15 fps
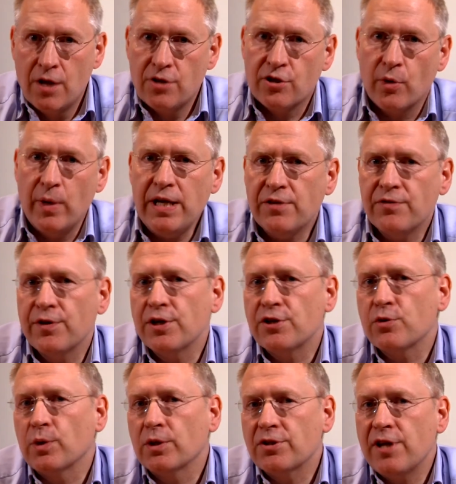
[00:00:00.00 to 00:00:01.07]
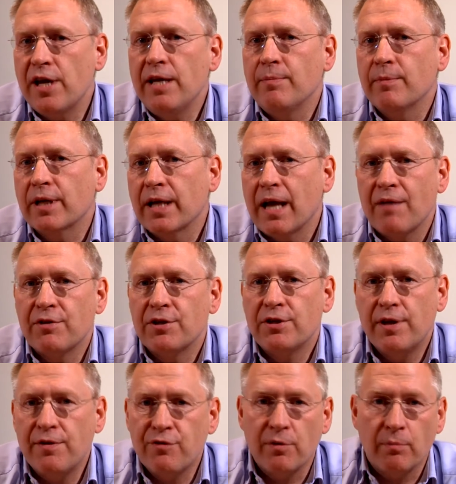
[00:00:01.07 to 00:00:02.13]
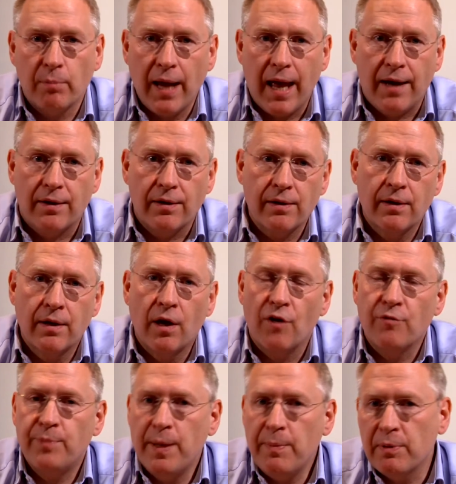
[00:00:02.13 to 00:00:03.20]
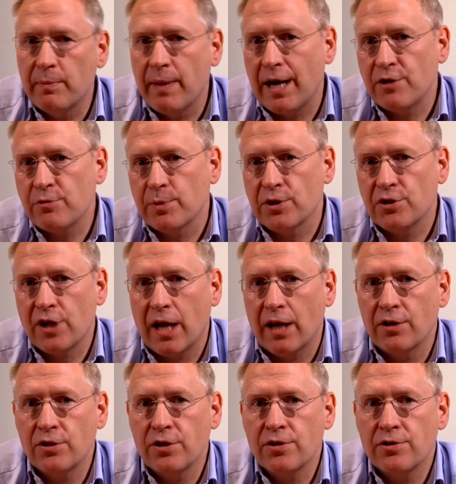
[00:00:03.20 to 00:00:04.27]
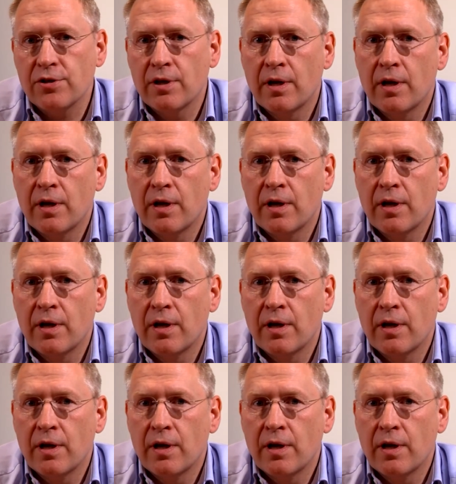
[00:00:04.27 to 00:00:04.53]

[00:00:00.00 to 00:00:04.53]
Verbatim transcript: So each virtual team can have a different blend of people management challenges,